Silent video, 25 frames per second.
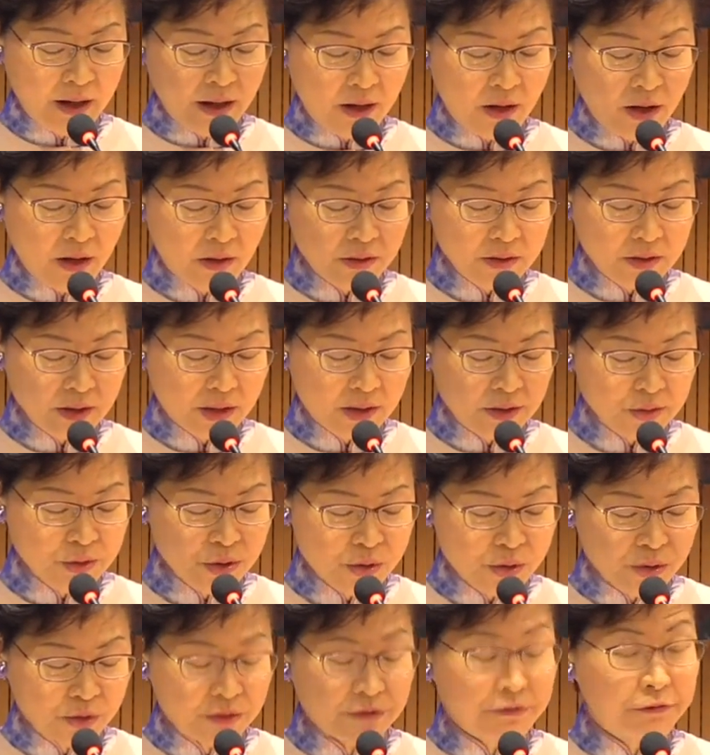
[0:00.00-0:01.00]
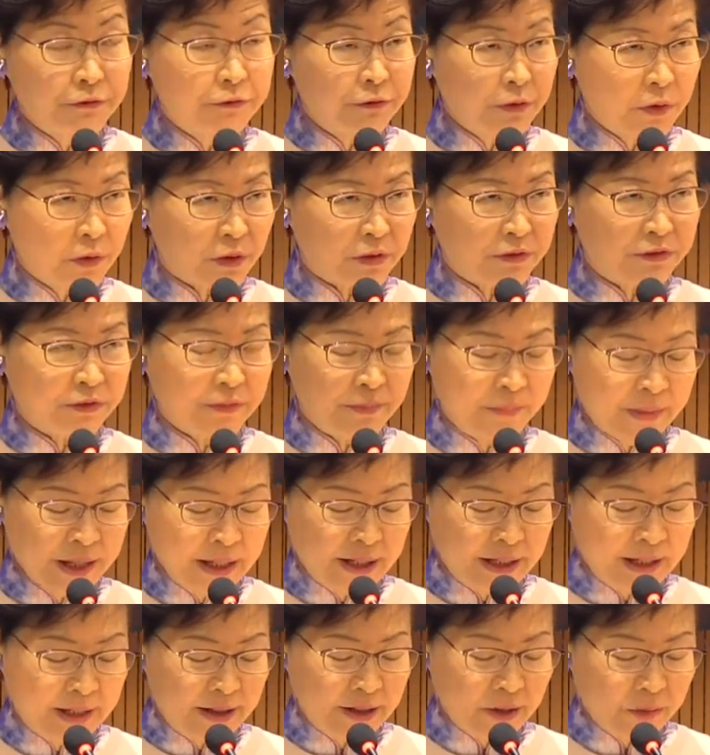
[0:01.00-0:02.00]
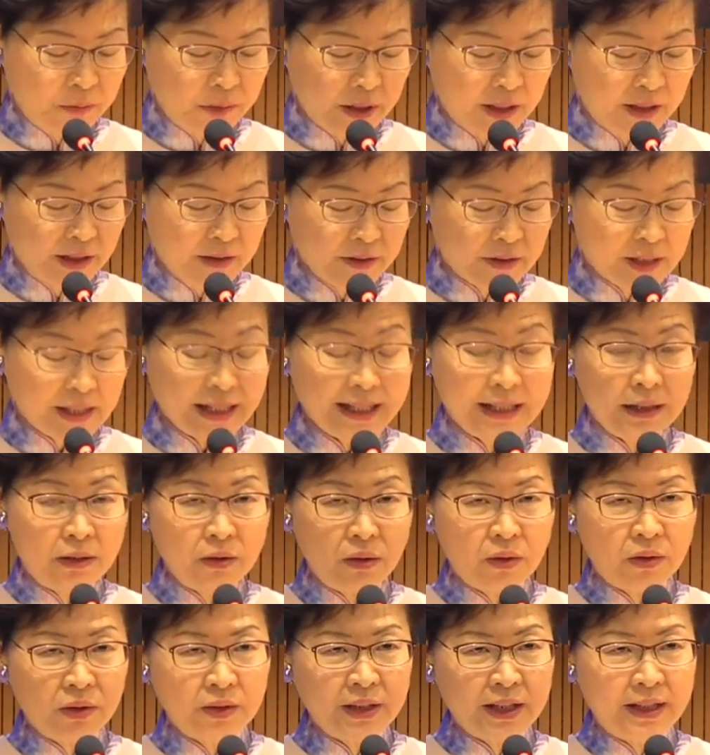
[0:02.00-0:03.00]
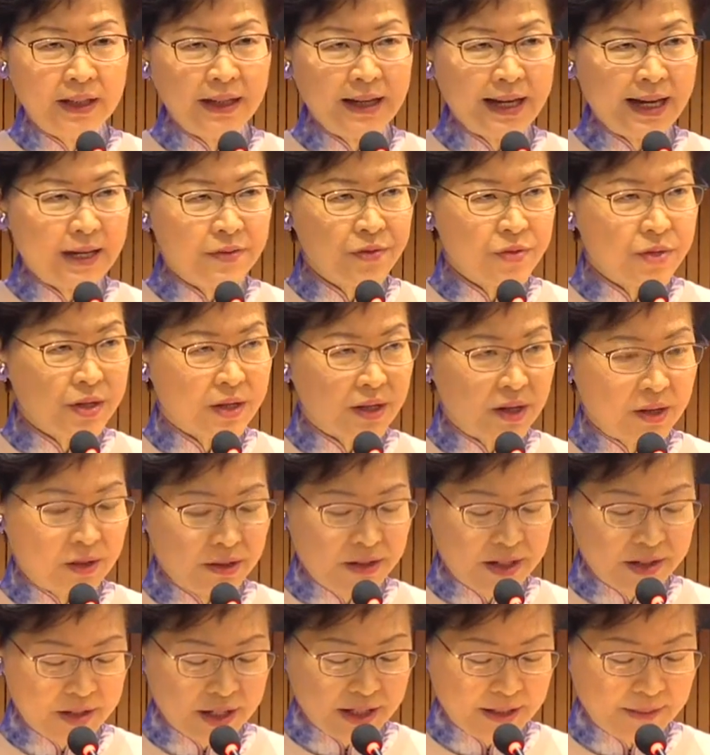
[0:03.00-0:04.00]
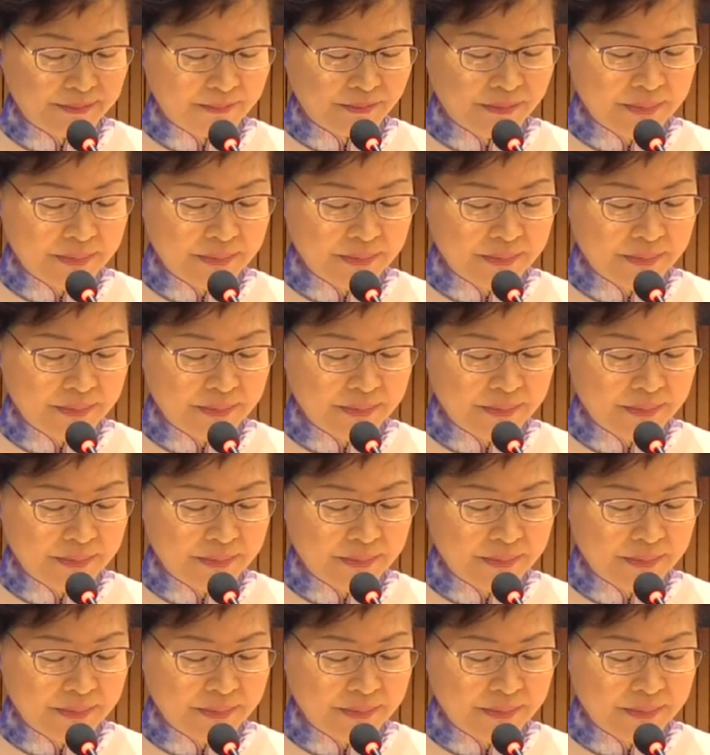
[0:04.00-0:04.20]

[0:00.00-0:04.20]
Hong Kong stood 4th in the world in order and security.